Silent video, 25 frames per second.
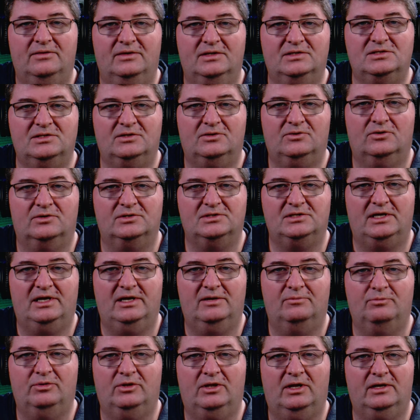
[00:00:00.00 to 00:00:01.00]
This, of course, I
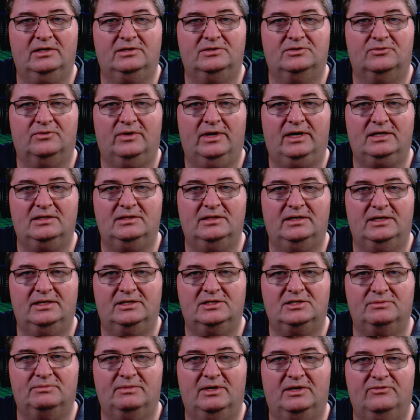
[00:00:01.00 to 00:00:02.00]
have plugged directly
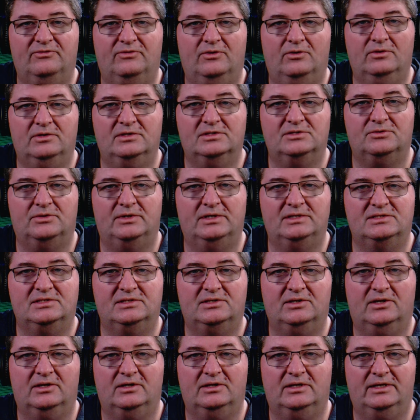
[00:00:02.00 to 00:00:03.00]
into my Focusrite
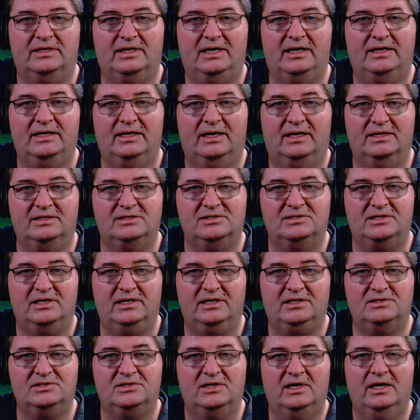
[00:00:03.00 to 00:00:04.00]
Scarlett
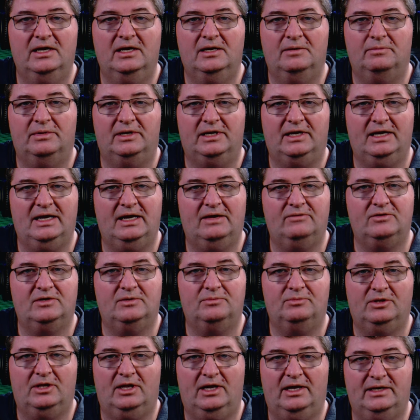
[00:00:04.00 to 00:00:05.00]
8i6, but I
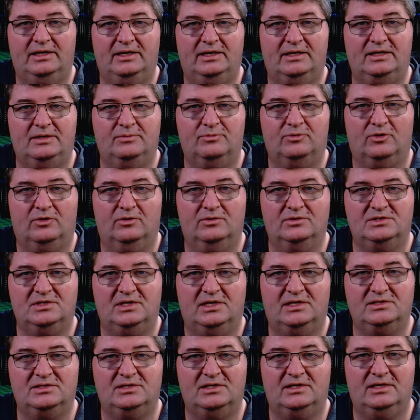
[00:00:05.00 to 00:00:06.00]
haven't applied any
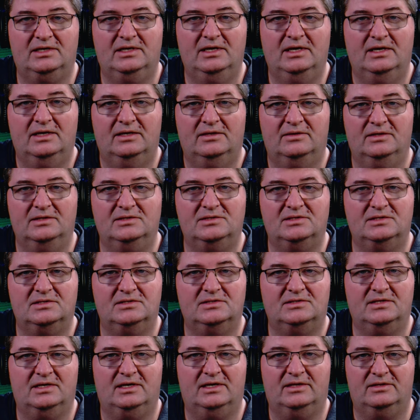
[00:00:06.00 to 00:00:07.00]
processing. This
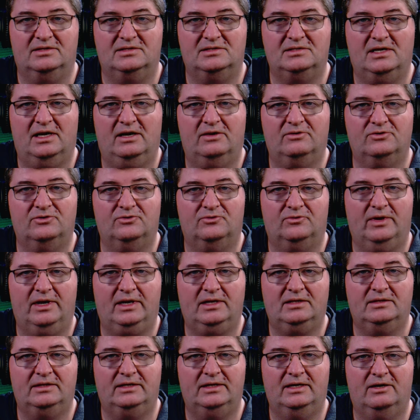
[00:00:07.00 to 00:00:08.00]
is the sound
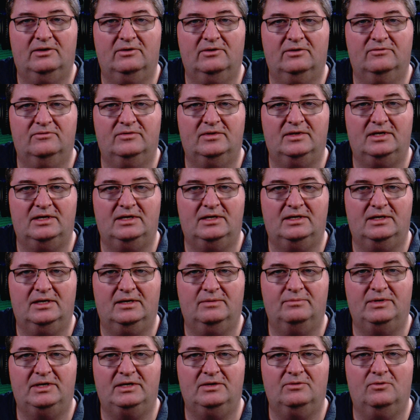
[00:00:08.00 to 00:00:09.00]
directly out of the
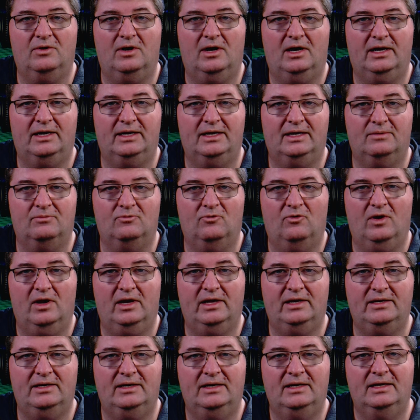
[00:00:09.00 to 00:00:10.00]

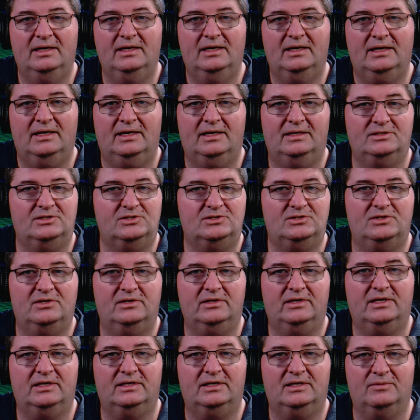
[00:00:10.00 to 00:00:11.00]
BY-M1. And just
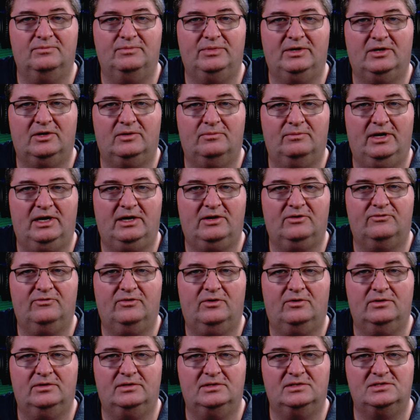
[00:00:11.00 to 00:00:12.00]
so you can compare a
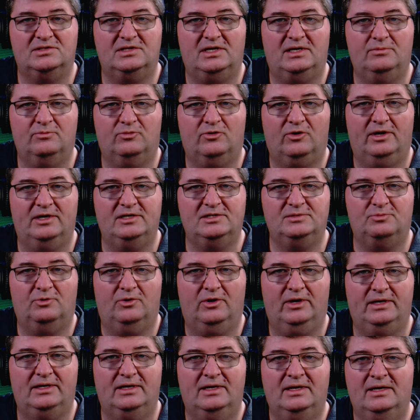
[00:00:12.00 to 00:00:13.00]
microphone in the same price
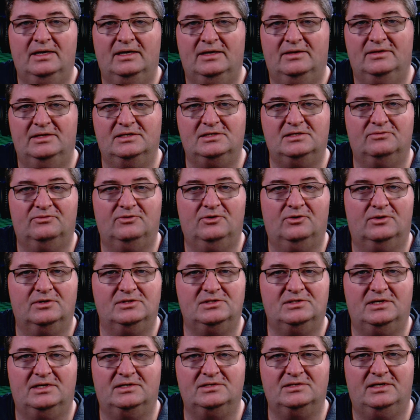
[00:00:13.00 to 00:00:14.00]
point, this, of
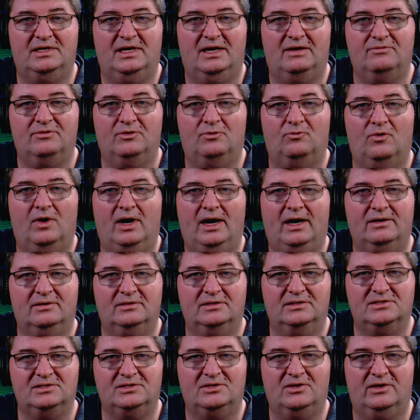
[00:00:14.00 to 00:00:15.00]
course, doesn't have the
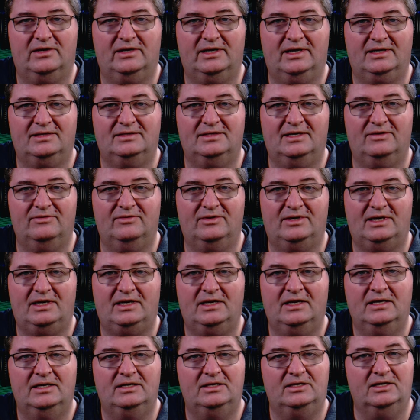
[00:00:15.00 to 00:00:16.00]
wireless
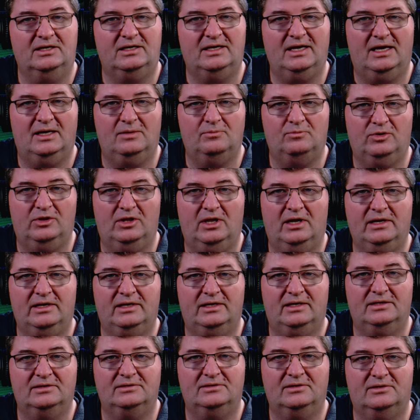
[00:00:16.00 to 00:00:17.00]
connectivity. You can
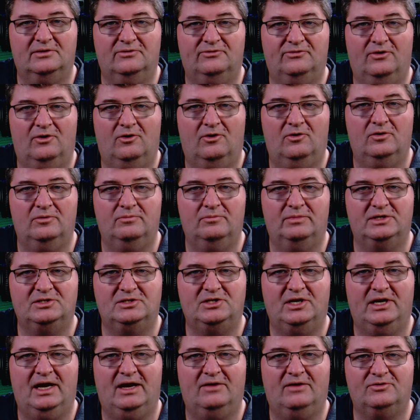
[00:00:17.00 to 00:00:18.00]
plug it into the phone,
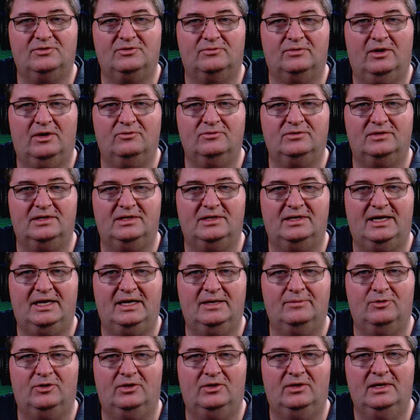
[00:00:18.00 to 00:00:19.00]
but you have to route the
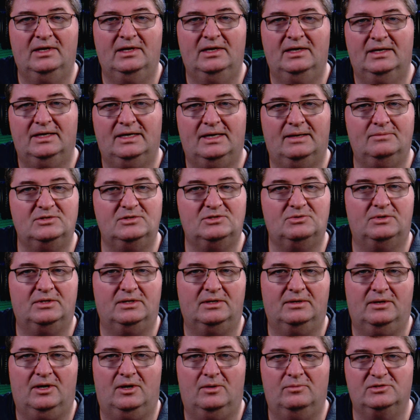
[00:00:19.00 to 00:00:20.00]
cable. Comes
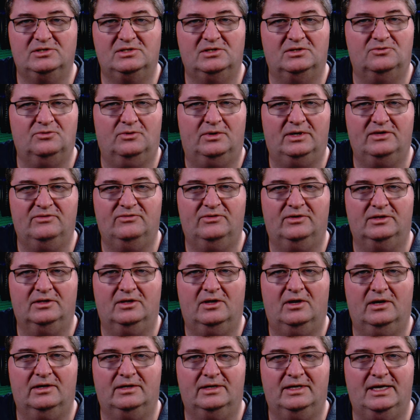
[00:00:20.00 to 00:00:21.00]
with almost a 20-foot
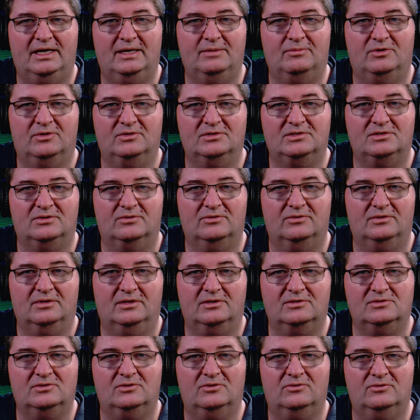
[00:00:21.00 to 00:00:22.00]
long cable, so
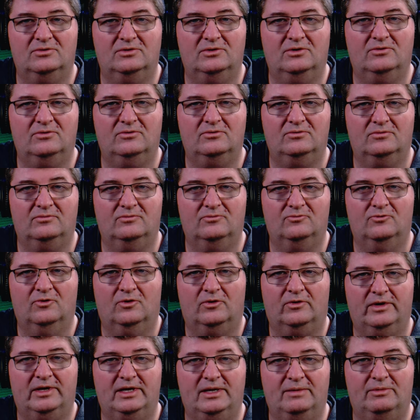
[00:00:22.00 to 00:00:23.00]
there's no
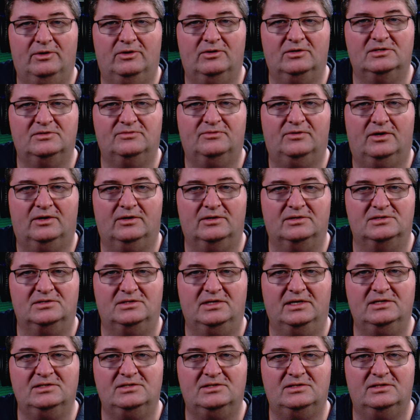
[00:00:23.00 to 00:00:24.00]
worry about as far as
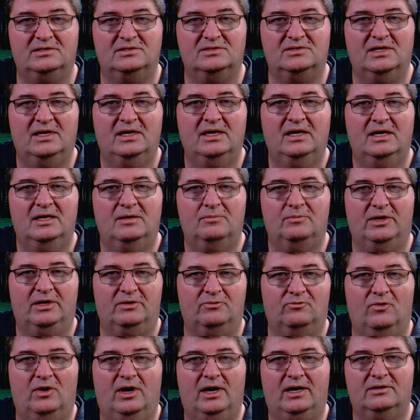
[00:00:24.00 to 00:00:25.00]
distance,
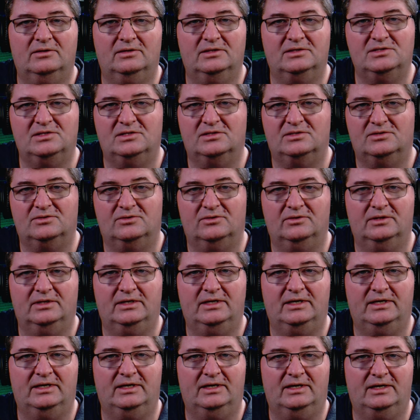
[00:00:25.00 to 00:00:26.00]
but wireless is
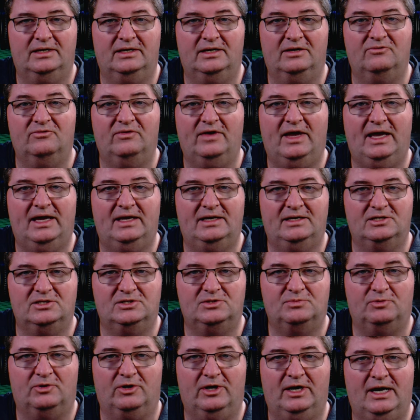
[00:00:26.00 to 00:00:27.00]
certainly an
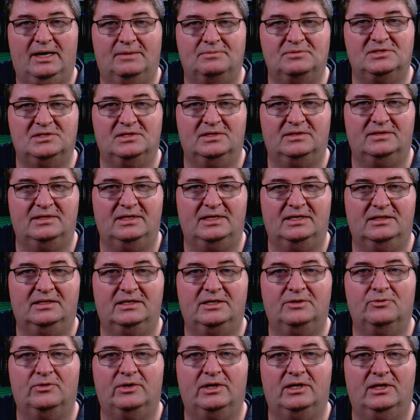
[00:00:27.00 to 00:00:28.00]
advantage, perhaps, that the
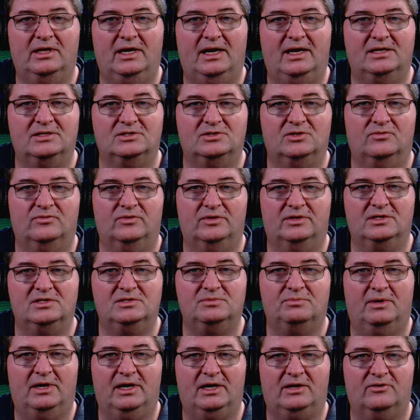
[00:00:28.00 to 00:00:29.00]
Leereel has over
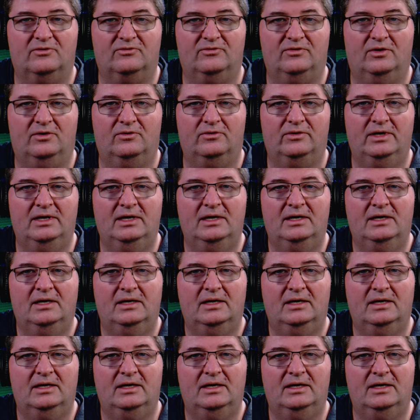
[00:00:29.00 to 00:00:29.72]
this microphone.